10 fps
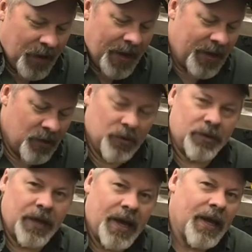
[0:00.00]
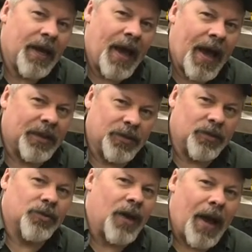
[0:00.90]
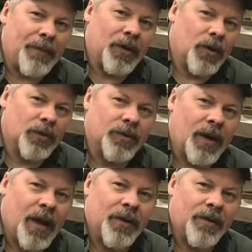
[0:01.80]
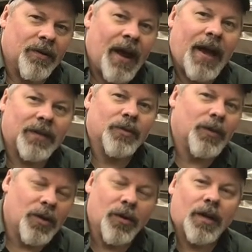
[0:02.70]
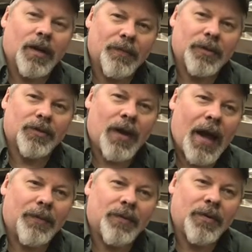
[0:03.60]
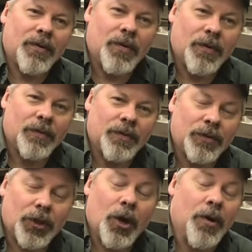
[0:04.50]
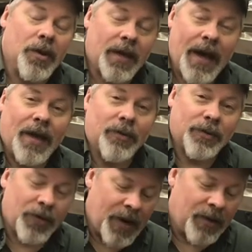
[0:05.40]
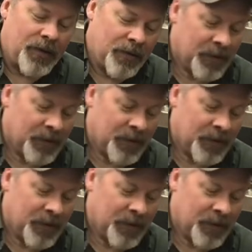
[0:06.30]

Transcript: I use a axle strap that goes around your axle when you're hooking up the straps, securing your car to a trailer.